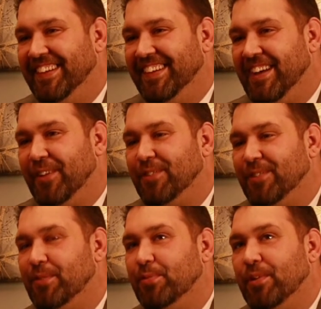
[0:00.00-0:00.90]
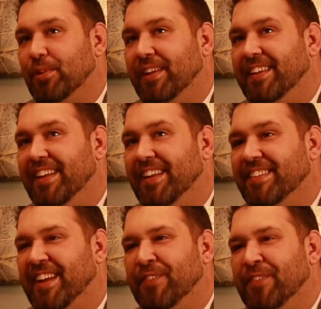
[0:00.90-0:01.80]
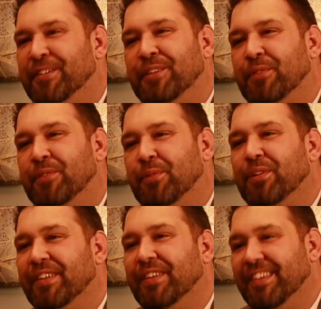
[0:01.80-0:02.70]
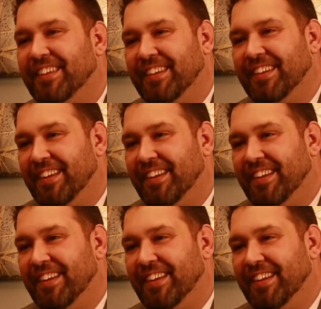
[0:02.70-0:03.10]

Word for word: I also was working days that I really didn't want to work. No.